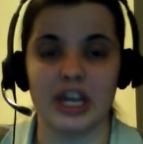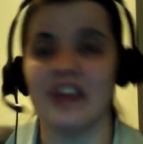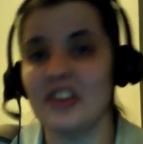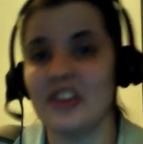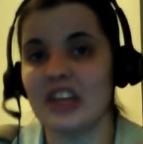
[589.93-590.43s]
And
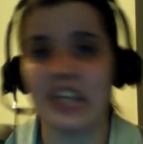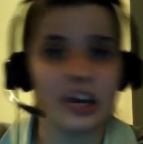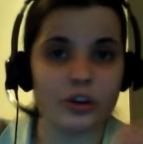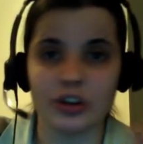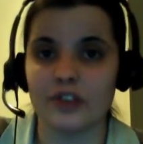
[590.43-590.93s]
then they take
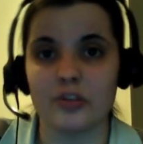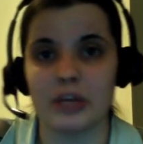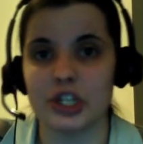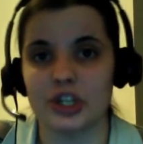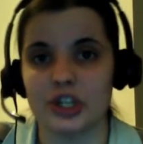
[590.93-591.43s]
all your
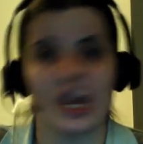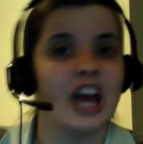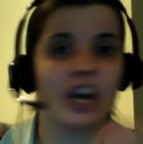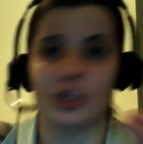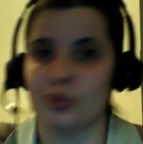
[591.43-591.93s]
information,
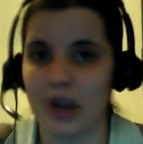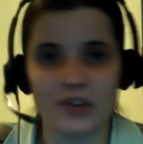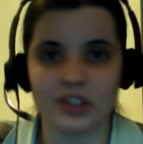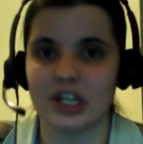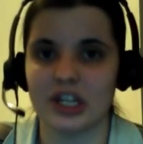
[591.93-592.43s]

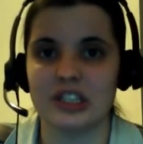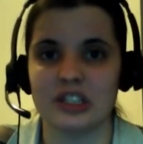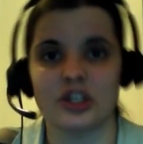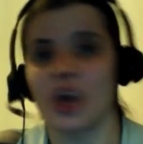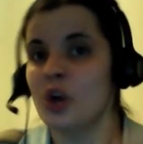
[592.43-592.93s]
driver's license,